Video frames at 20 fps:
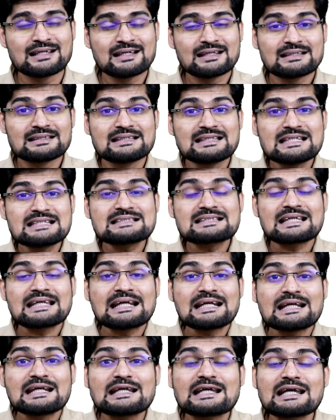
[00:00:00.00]
These
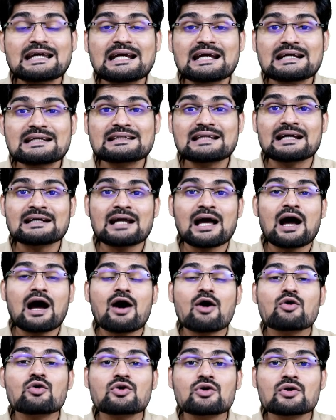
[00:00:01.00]
indicate that
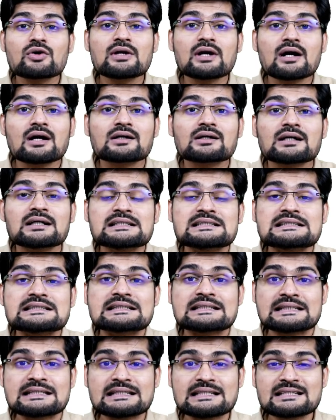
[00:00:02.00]
how good a
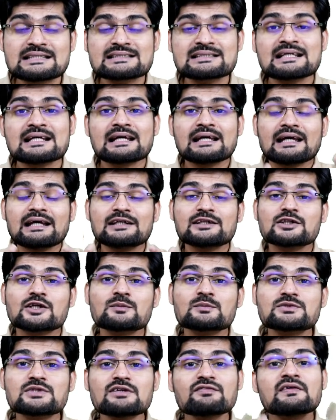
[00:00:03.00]
country is in
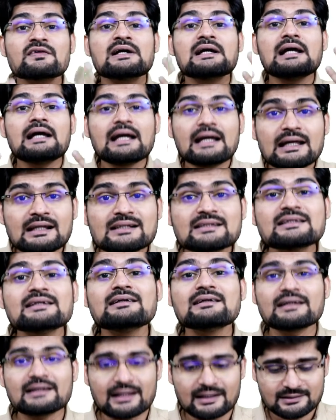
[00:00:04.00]
terms of of health
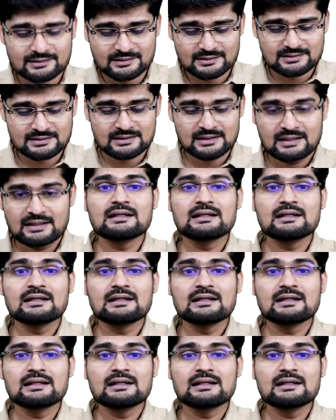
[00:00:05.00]
indicators.